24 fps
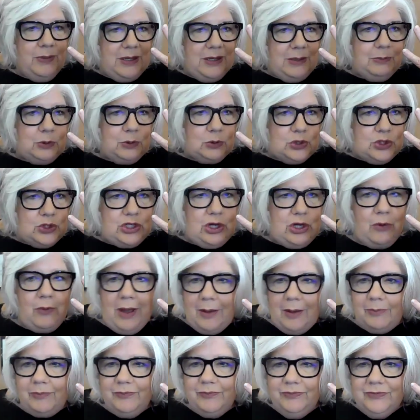people show
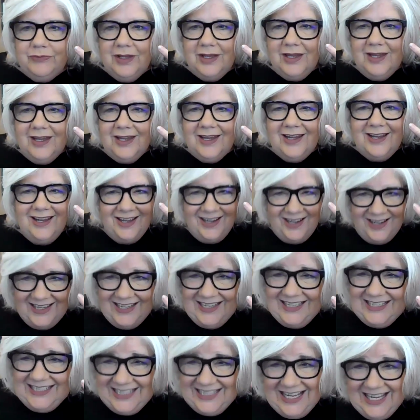up.
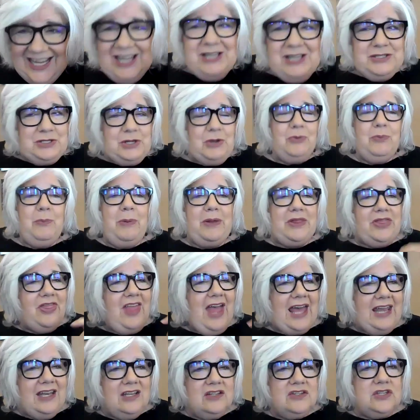So, but
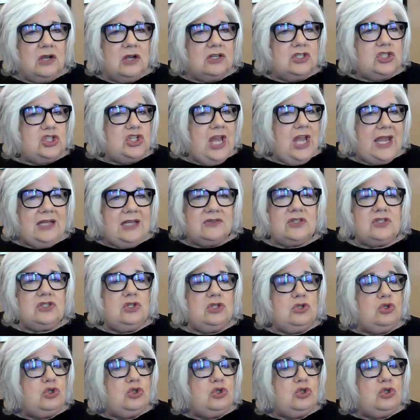that is our chance